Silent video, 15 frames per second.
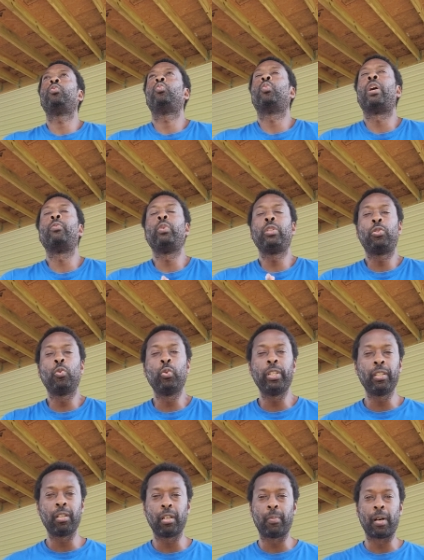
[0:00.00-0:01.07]
when we do the
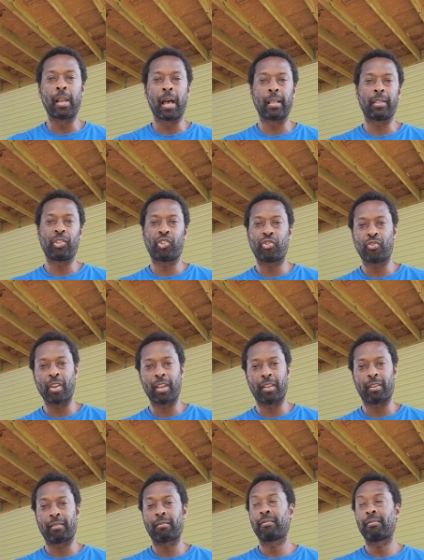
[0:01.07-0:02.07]
herbal artist training,